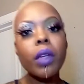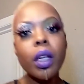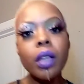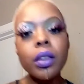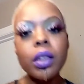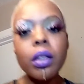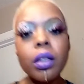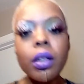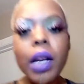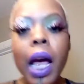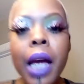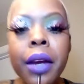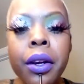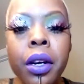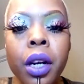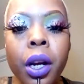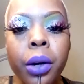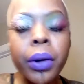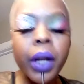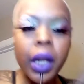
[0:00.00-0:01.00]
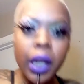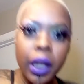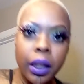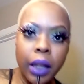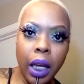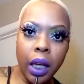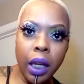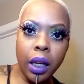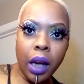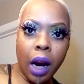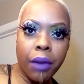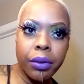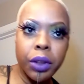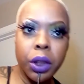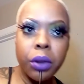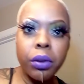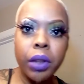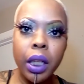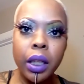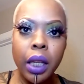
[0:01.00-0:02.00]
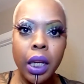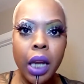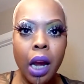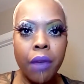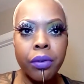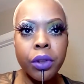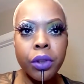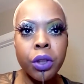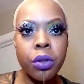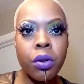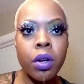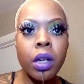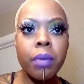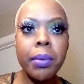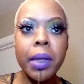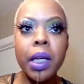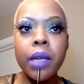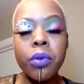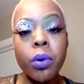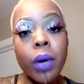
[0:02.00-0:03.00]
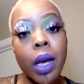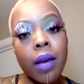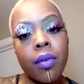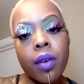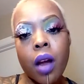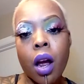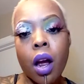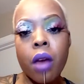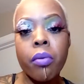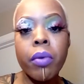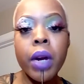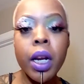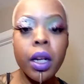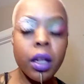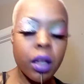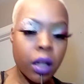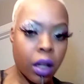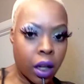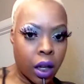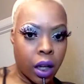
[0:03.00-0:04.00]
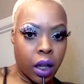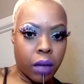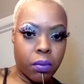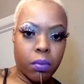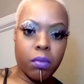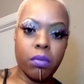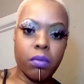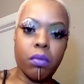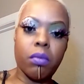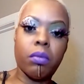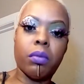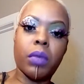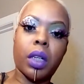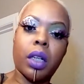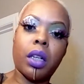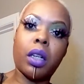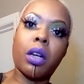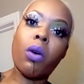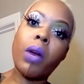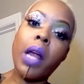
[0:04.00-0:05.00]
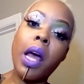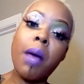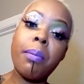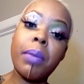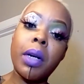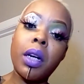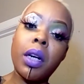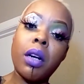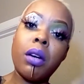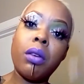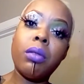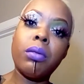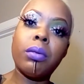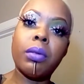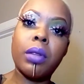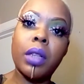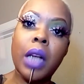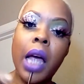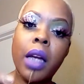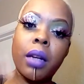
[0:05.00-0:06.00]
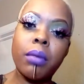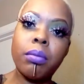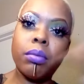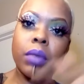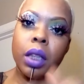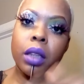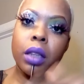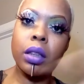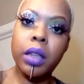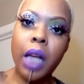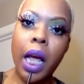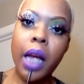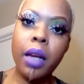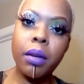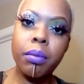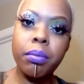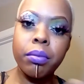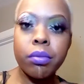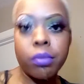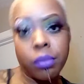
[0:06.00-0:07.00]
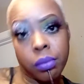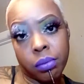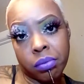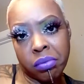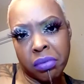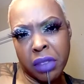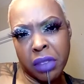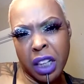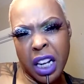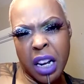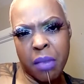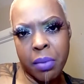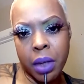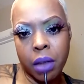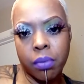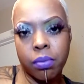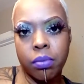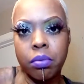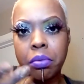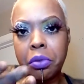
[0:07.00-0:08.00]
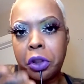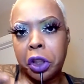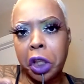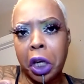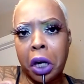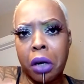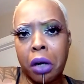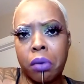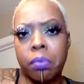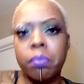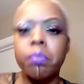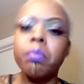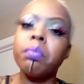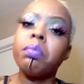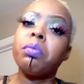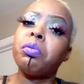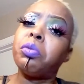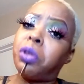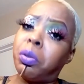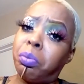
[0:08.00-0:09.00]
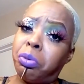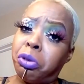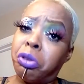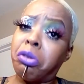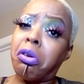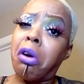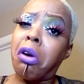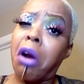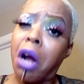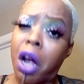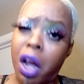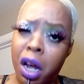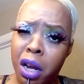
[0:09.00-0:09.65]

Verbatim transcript: So now you know. Thank y'all for tuning in. Thank y'all for joining me. If you haven't already, go down below, like, dislike, comment, share, subscribe.